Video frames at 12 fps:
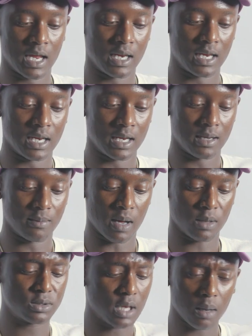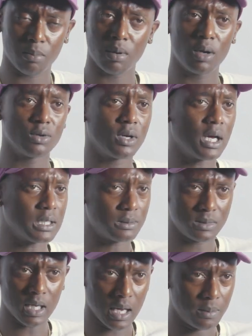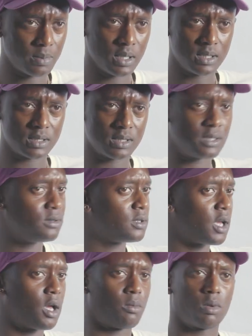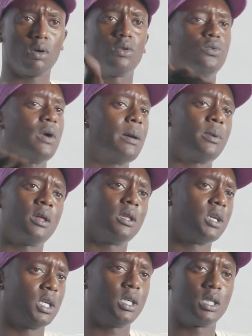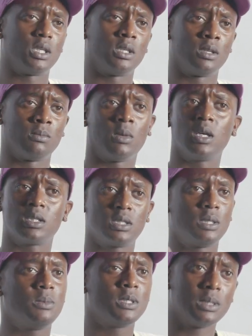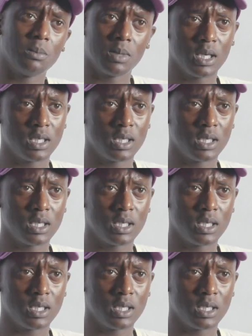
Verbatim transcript: And then I was like, bro, you got some tight beats. He was like, bro, you rap hella good. I'm like, send me some